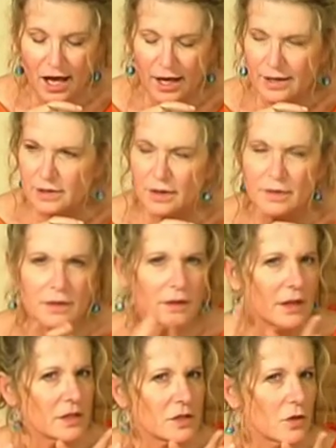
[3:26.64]
and I think
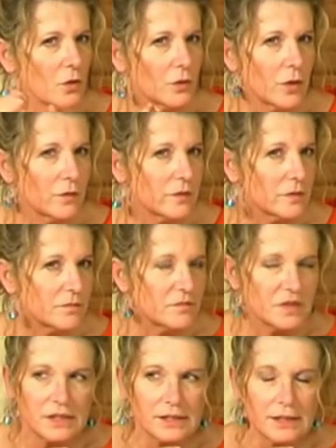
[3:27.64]
that sold over
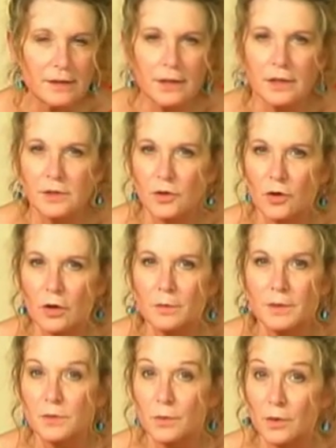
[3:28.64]
60,000
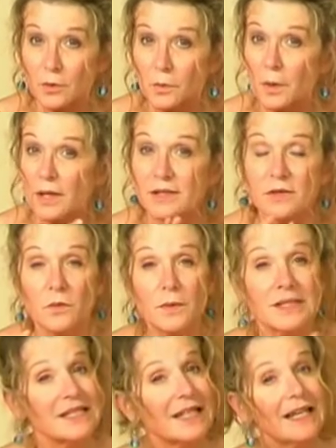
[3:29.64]
copies worldwide. So
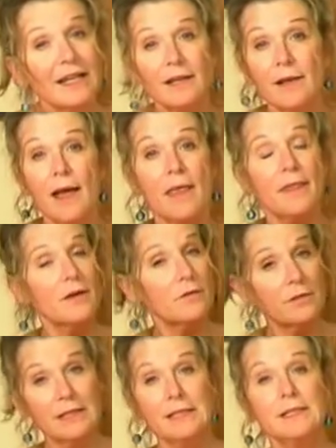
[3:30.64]
once again, that
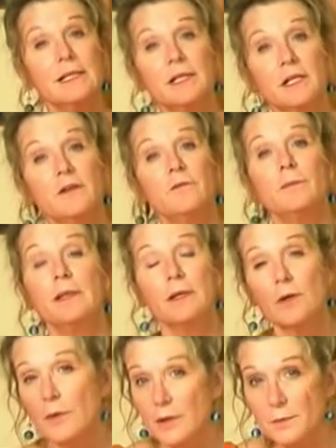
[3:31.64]
really did give me
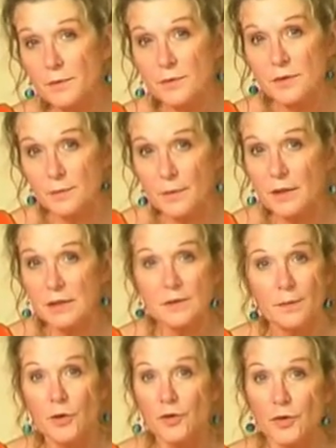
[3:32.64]
incredible
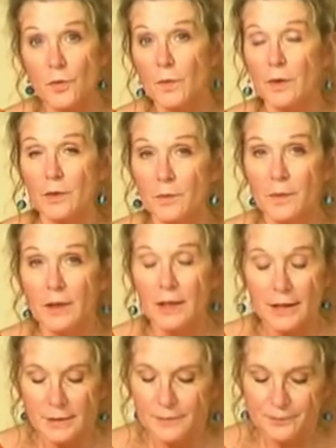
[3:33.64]
exposure
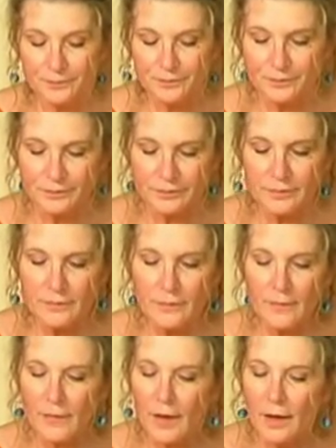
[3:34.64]
worldwide.
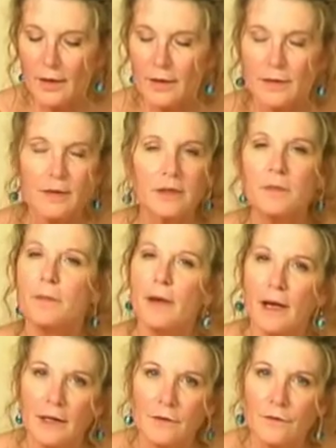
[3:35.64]
The
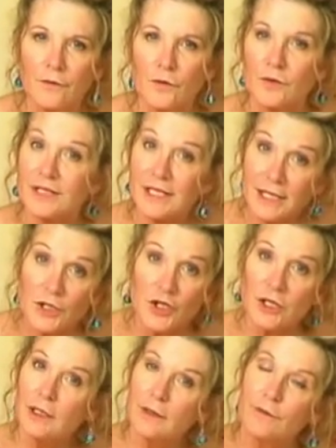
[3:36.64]
demand for
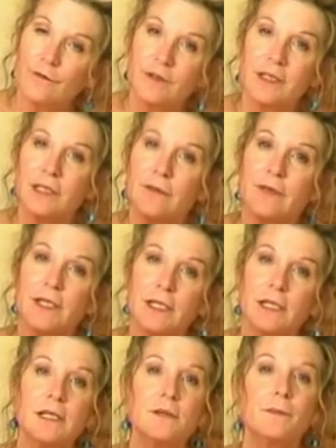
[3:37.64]
teaching and for
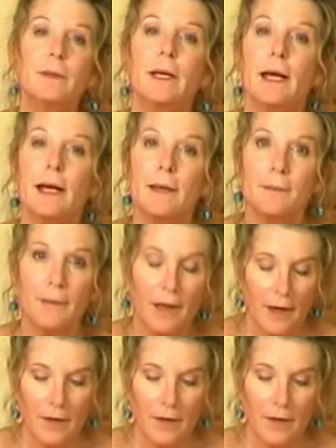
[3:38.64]
DVDs became